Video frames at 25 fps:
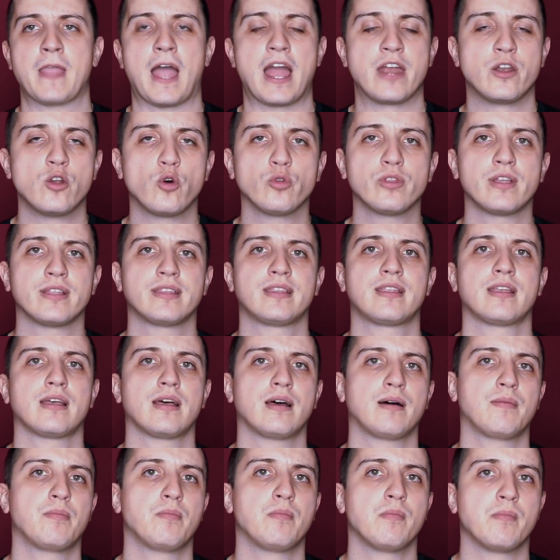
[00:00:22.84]
I know
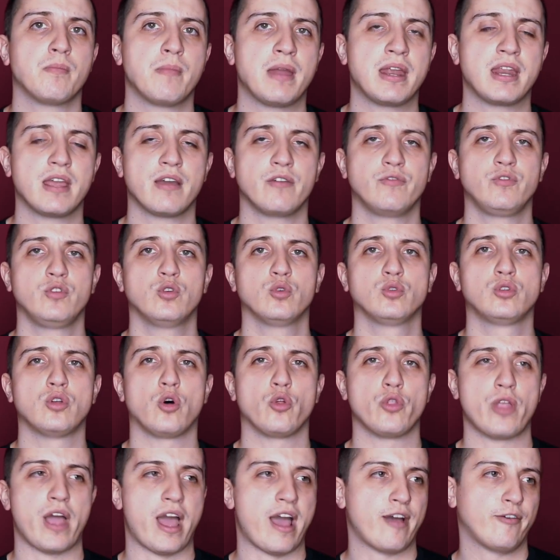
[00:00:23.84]
that many of you
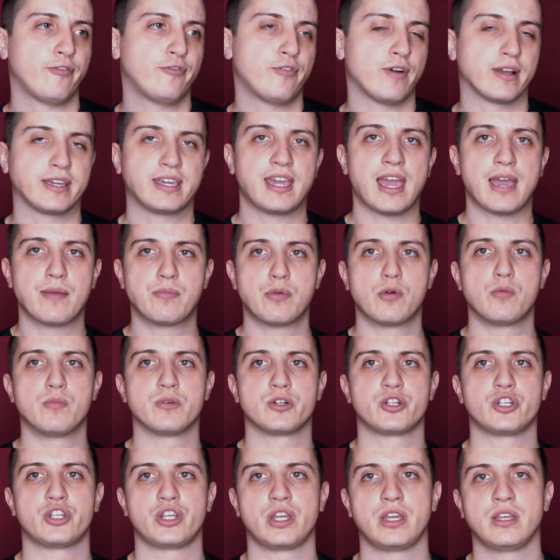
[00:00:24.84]
don't have a cable
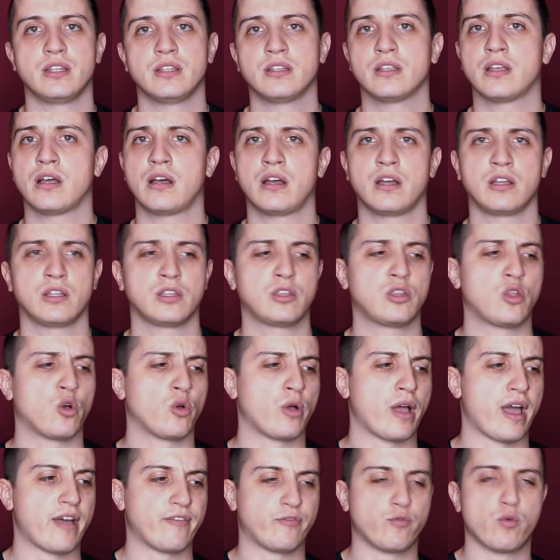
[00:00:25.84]
machine,
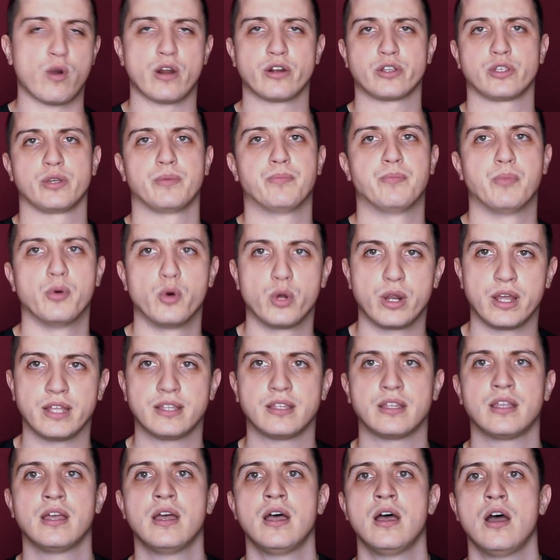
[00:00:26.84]
don't have where to put
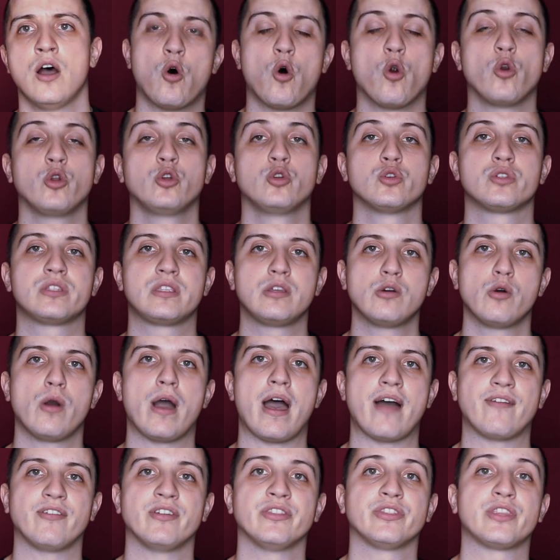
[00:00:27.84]
it, or you still
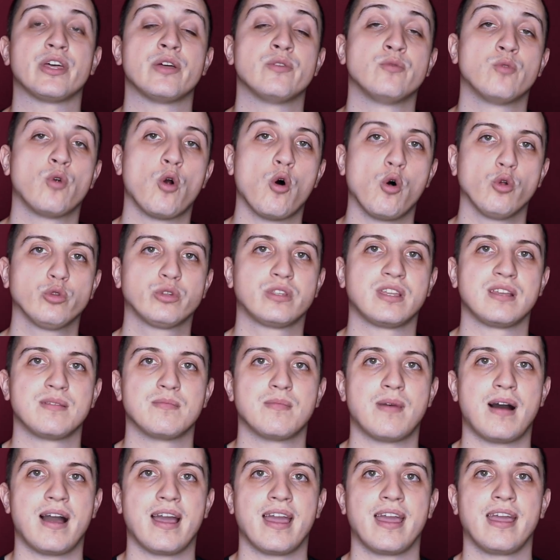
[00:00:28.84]
haven't enrolled in
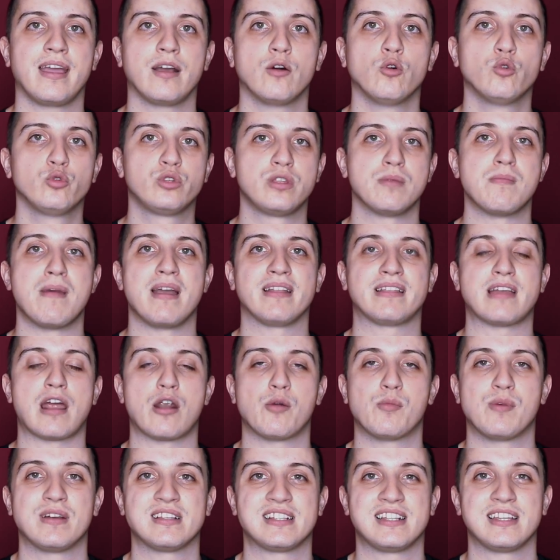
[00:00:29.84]
my Ultimate
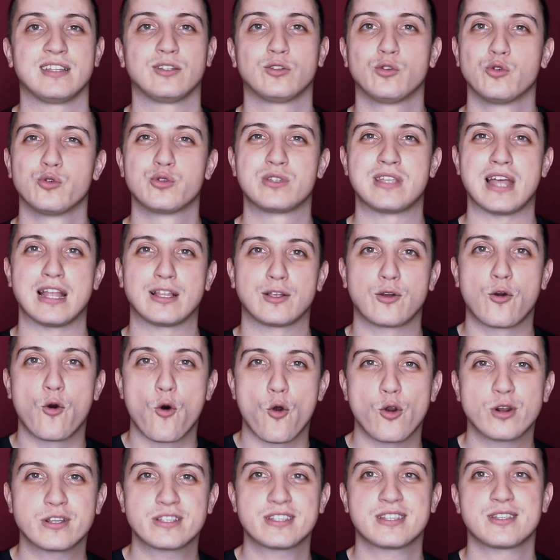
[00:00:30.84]
Arm Wrestling Toolset
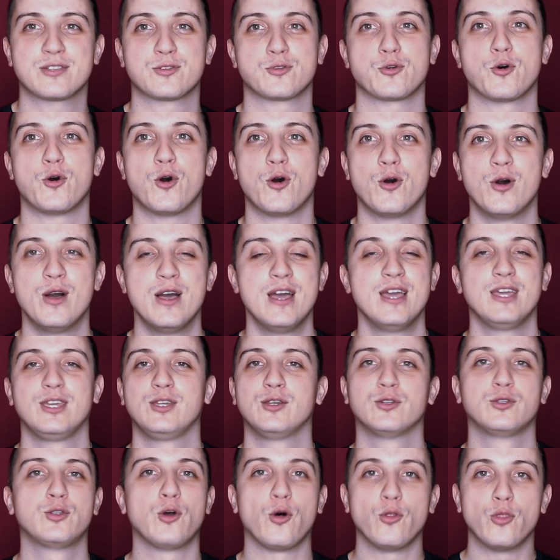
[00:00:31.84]
course, so
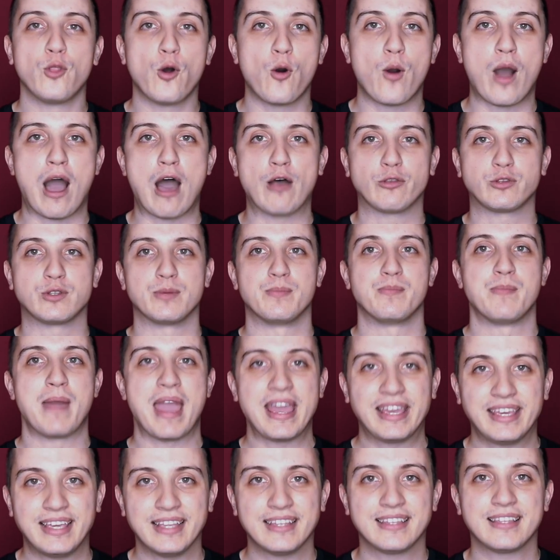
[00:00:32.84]
you don't know how to
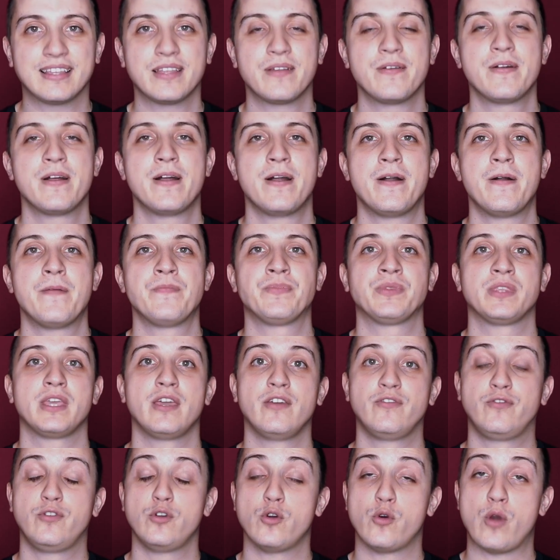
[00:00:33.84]
make it.
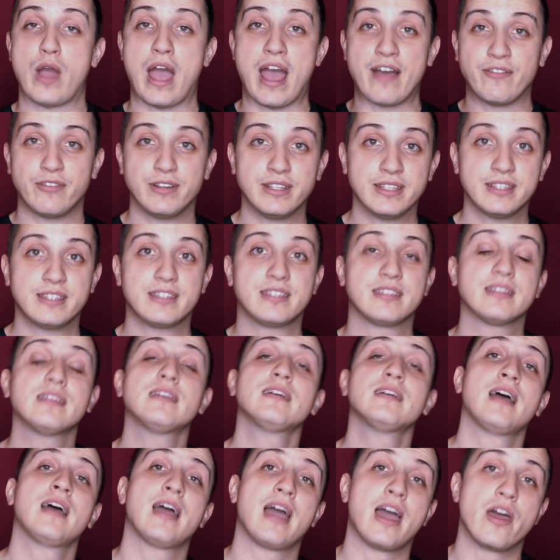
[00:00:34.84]
If you haven't,
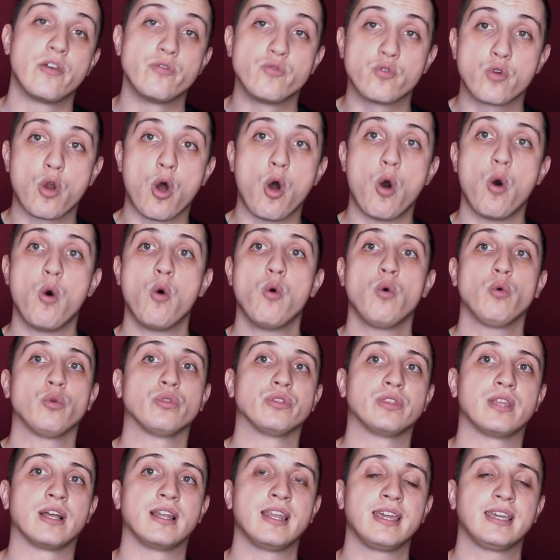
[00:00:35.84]

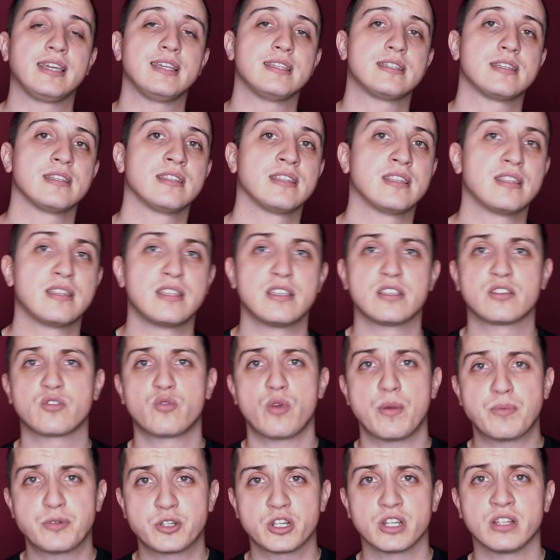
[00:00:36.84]
enroll, the link is in the
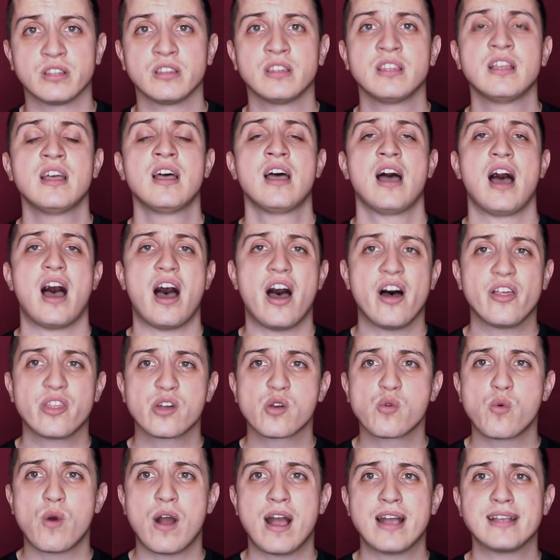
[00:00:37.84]
description,
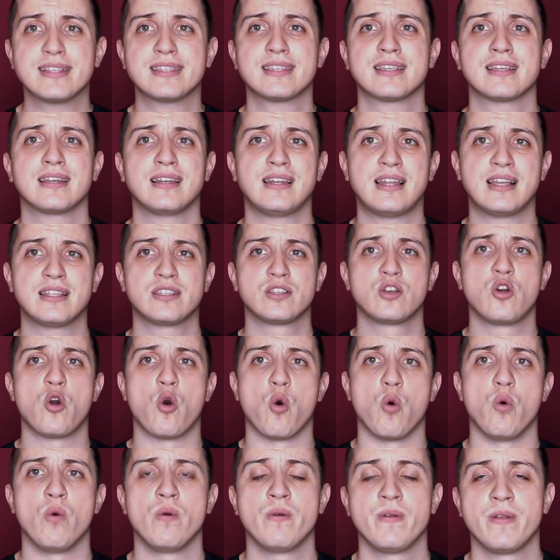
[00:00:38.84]
otherwise let's
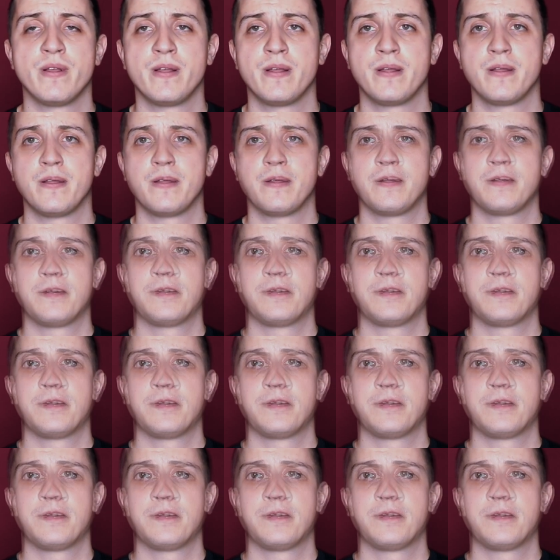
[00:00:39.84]
go.